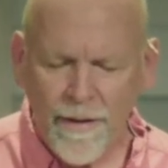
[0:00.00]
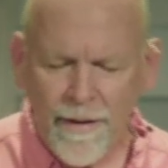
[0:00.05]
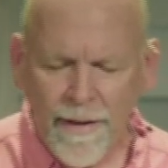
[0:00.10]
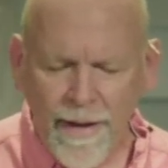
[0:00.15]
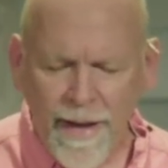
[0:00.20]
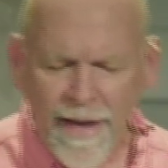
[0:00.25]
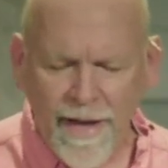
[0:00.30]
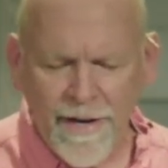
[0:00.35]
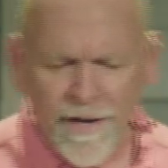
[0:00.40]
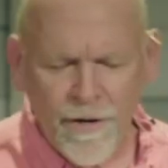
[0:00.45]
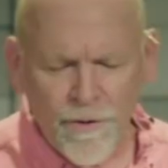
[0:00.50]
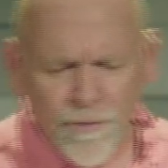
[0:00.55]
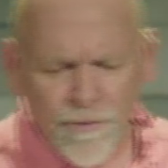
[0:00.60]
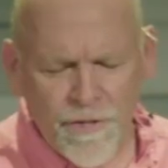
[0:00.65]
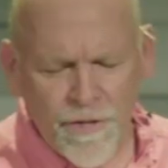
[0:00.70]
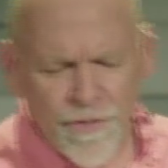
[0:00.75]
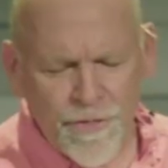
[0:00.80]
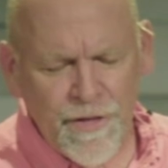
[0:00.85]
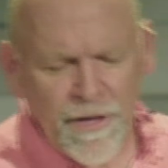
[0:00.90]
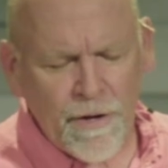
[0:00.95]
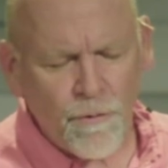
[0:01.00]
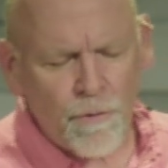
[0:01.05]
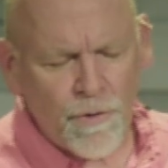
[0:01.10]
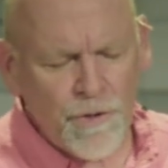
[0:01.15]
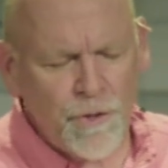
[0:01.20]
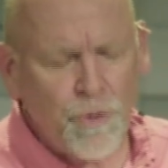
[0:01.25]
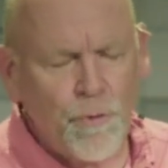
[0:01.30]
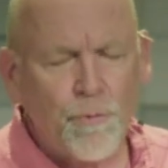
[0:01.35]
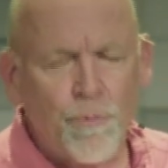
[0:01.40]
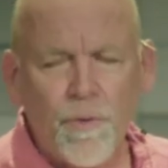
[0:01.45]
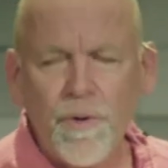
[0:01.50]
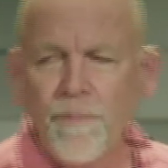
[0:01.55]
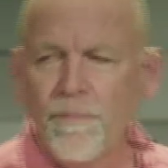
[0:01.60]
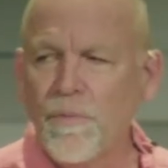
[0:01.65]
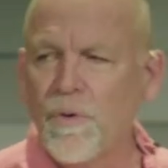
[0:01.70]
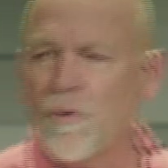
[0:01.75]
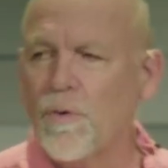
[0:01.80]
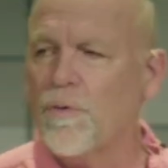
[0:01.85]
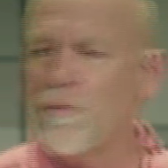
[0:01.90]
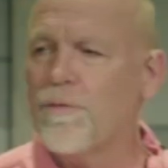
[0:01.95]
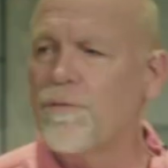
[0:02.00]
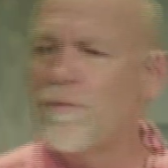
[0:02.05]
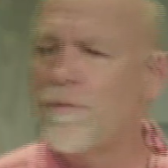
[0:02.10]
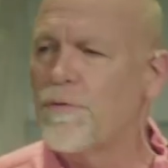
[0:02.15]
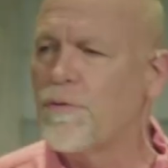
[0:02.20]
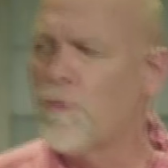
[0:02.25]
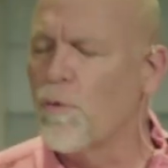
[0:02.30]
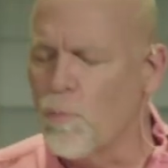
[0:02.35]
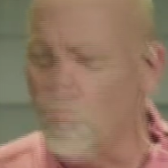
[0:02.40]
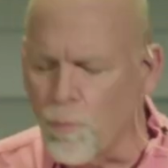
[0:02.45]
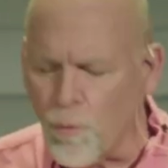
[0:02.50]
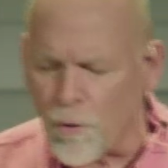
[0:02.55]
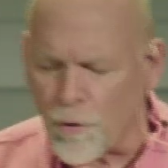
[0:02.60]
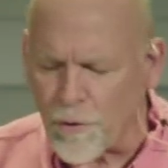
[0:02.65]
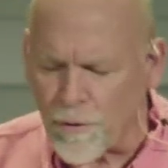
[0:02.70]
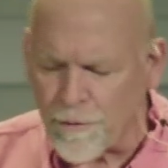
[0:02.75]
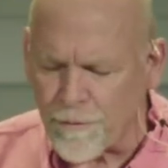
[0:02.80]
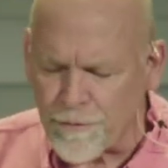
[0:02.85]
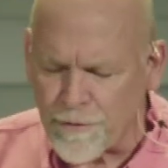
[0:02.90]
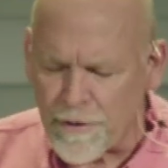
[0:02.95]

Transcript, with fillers: And here's the thing when you remove the Word of